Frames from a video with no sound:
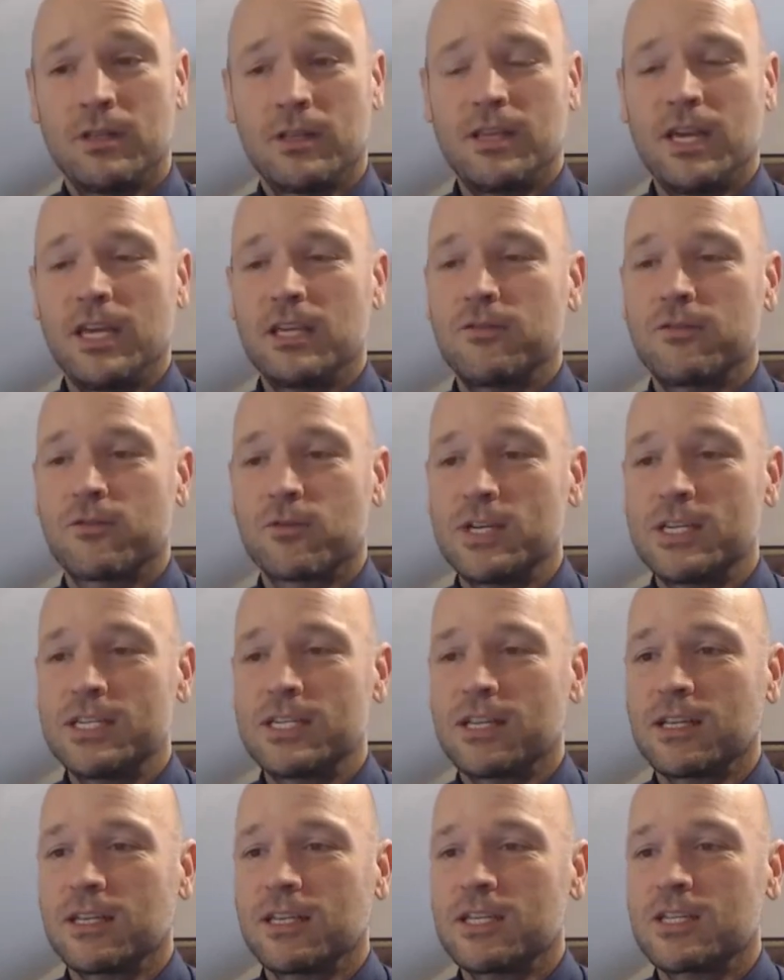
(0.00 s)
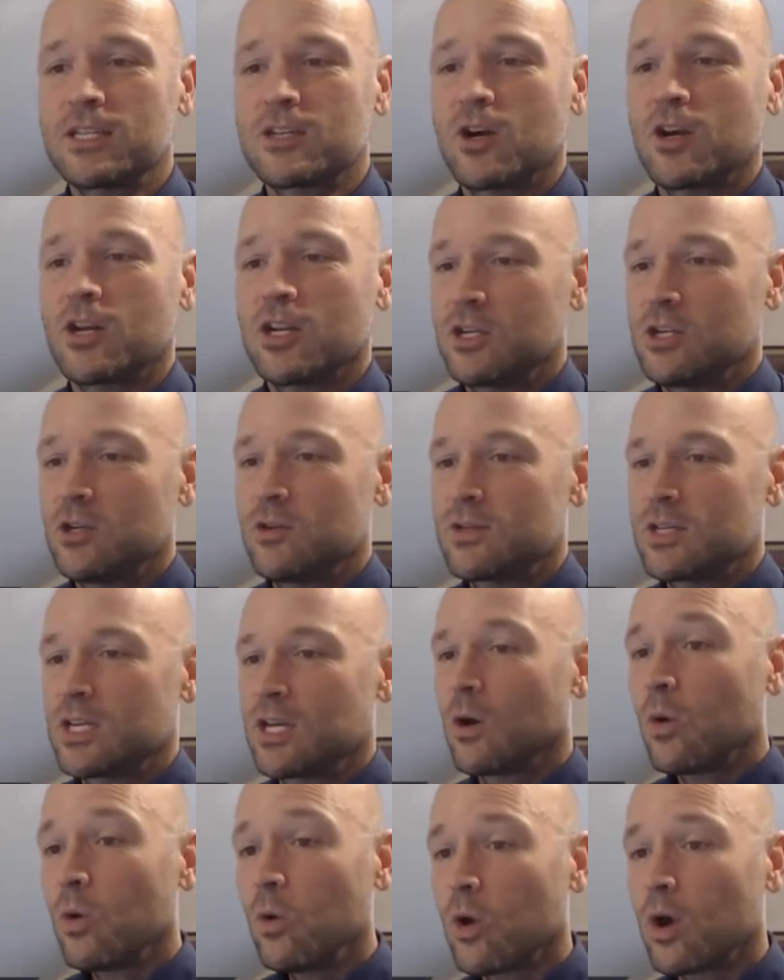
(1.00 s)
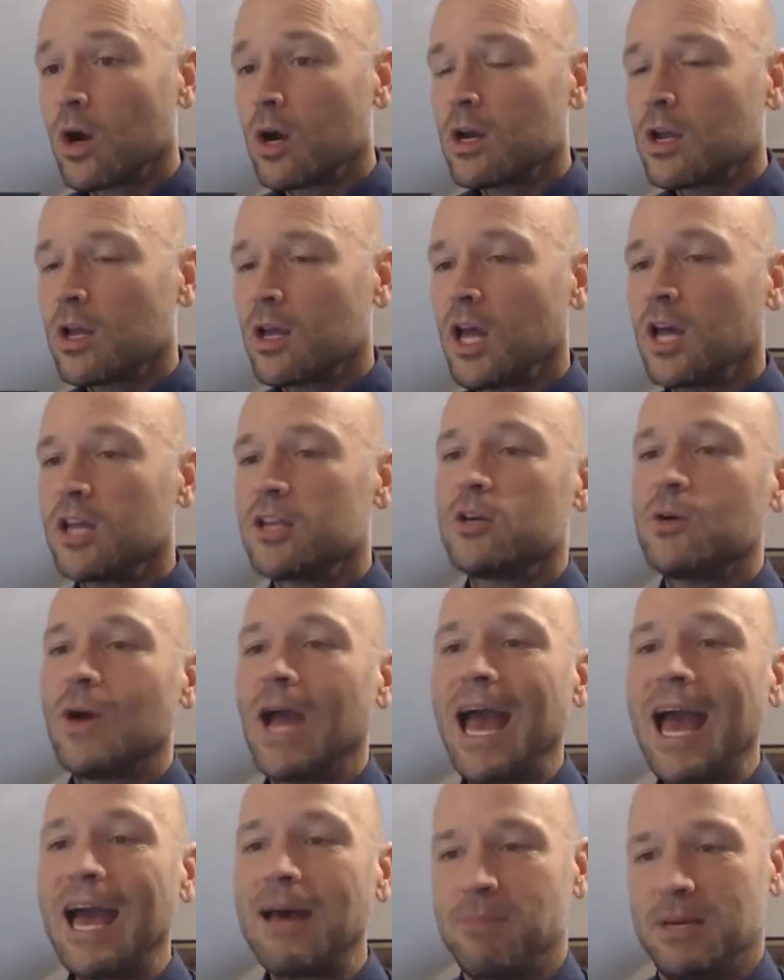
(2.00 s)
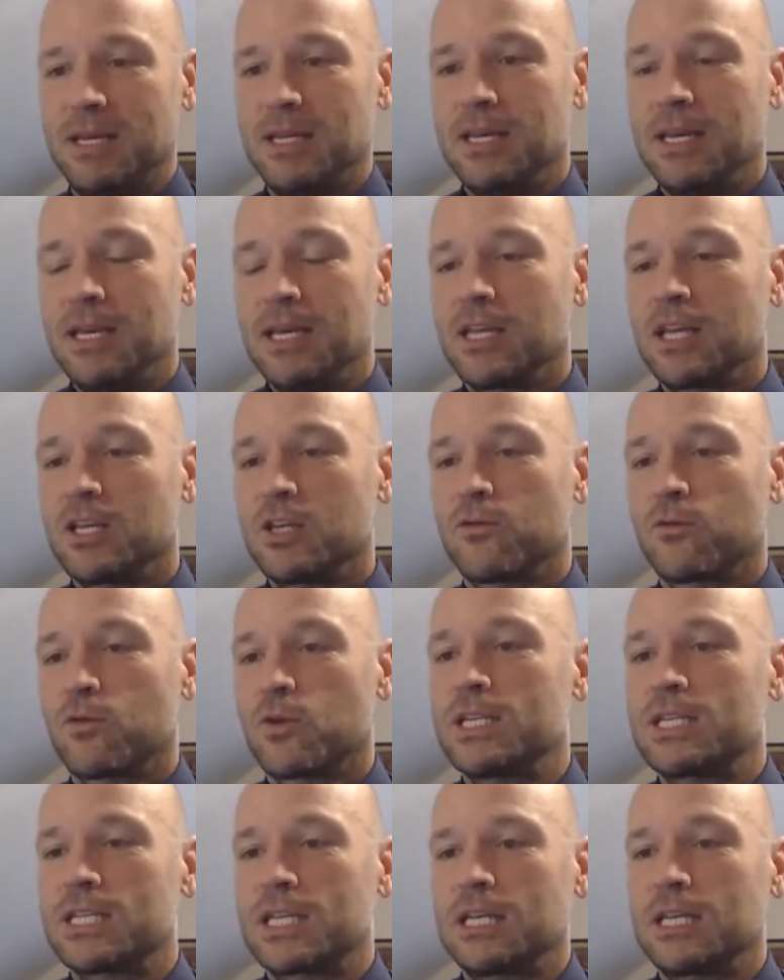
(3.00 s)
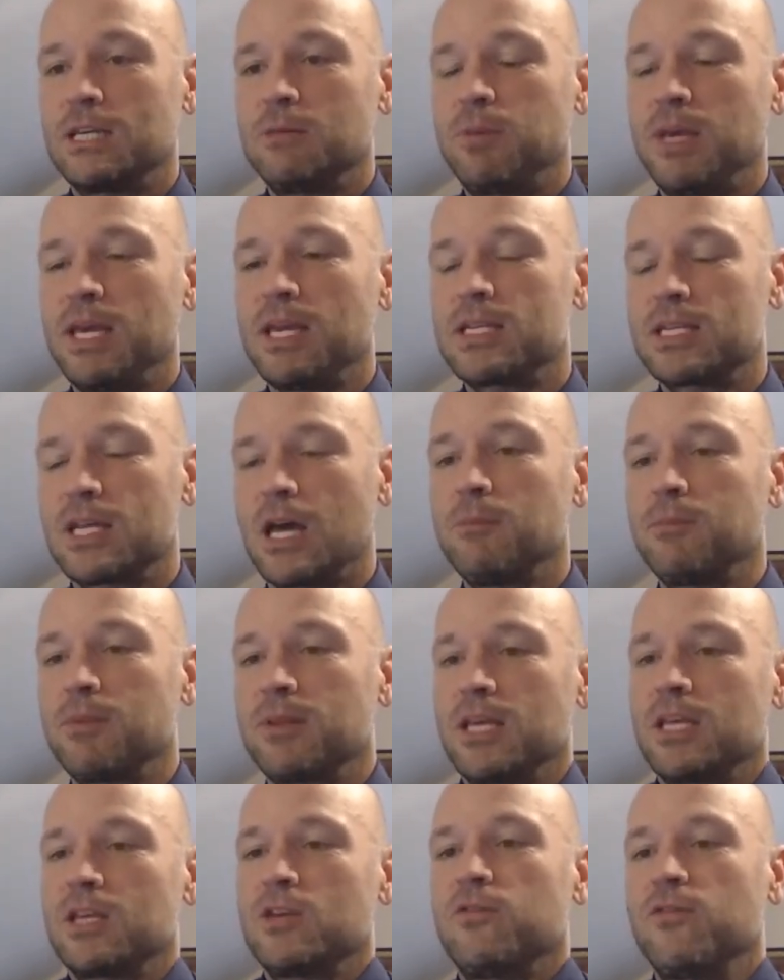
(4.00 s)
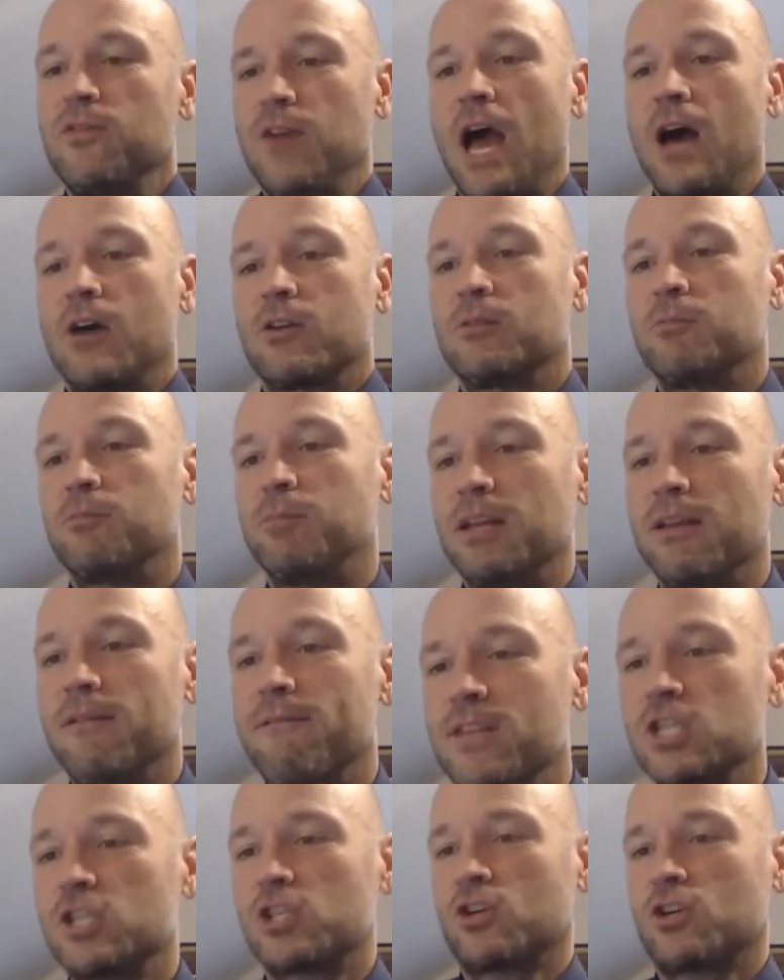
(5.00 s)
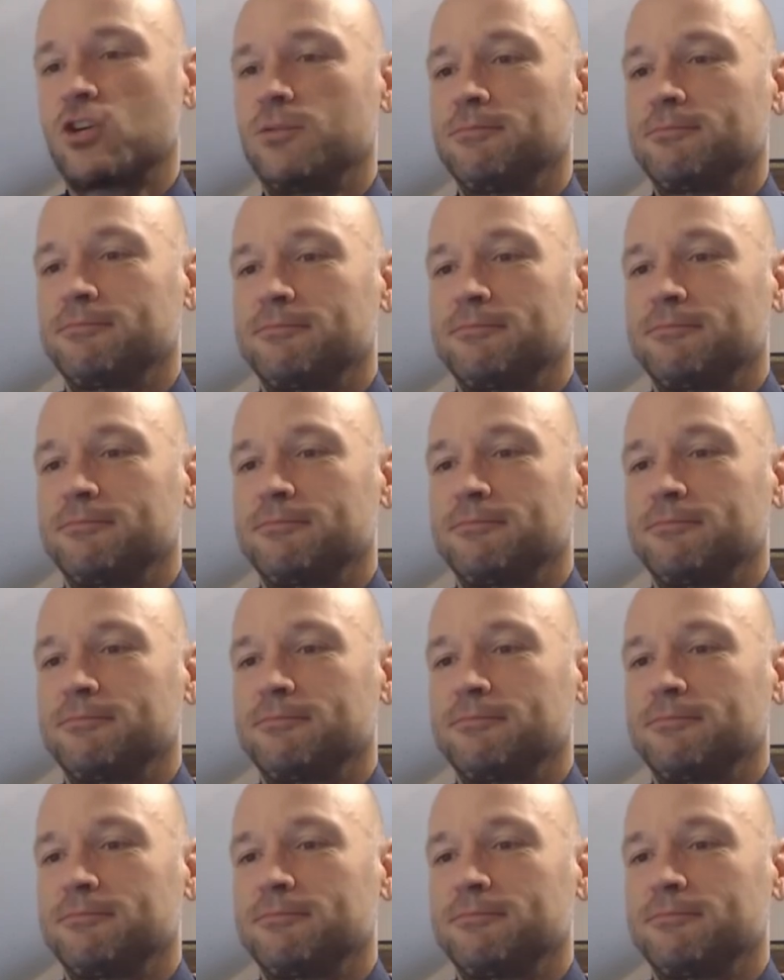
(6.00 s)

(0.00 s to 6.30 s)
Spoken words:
that you've recently started using, or a new habit that you've recently picked up that you found beneficial?